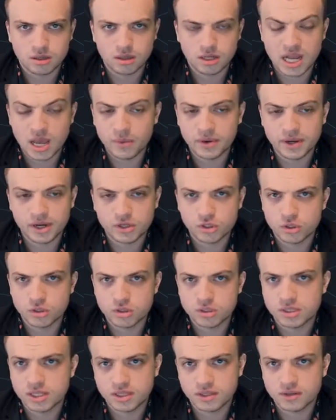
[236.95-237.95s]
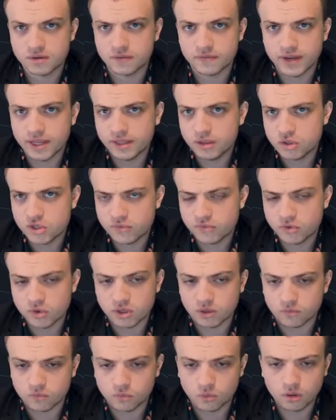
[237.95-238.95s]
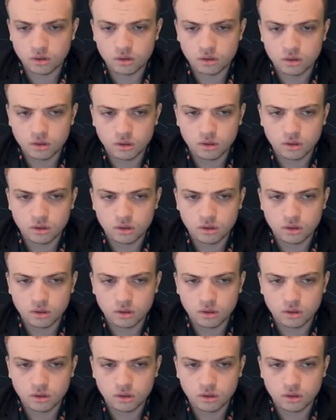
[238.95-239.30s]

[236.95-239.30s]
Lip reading: and now we actually just get an advantage after e4.